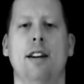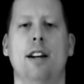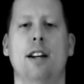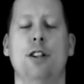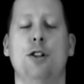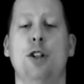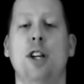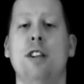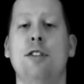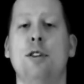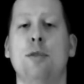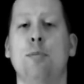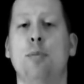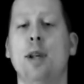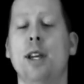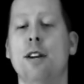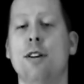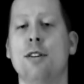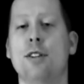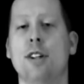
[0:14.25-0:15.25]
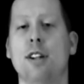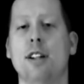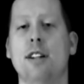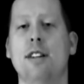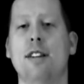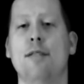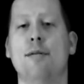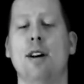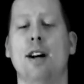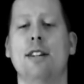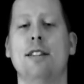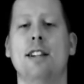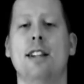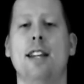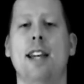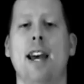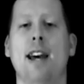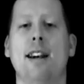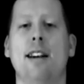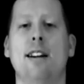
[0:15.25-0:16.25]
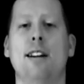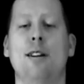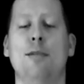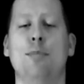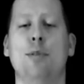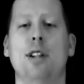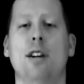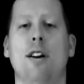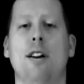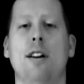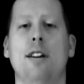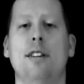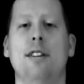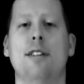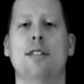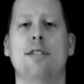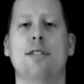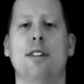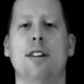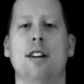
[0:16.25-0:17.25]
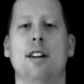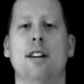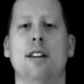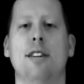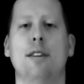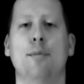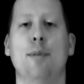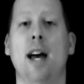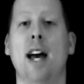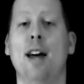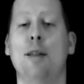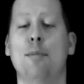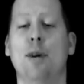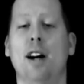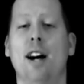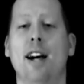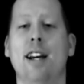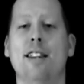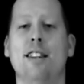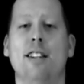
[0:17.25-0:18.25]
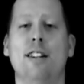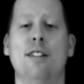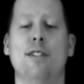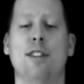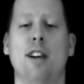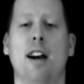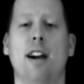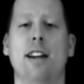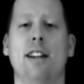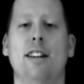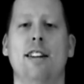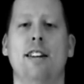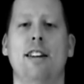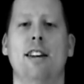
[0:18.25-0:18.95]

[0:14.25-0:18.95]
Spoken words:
Jason Peterson of Hunting Canada and Beyond is the man behind the design.